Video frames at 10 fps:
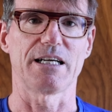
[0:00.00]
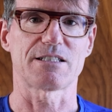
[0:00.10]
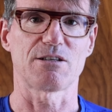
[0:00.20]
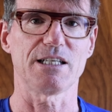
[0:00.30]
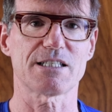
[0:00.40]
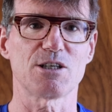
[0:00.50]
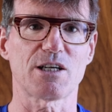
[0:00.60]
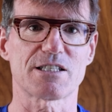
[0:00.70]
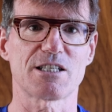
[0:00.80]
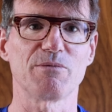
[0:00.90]
So let's
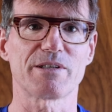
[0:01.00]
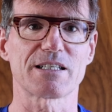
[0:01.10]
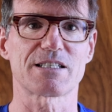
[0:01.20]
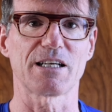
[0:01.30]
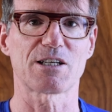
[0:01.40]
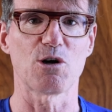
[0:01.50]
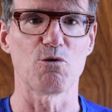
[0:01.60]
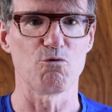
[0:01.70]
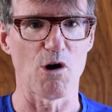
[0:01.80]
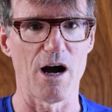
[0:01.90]
look at some things that
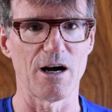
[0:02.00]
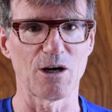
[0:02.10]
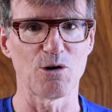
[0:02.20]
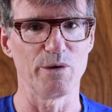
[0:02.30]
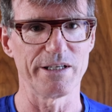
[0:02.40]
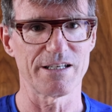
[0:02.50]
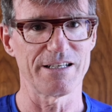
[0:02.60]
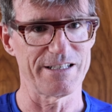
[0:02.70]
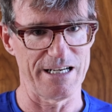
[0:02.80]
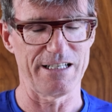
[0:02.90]
go wrong with
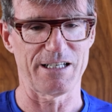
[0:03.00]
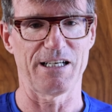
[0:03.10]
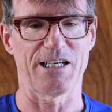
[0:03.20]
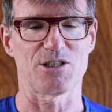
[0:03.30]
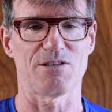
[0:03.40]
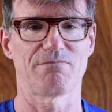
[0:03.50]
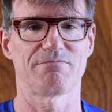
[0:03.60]
data collection.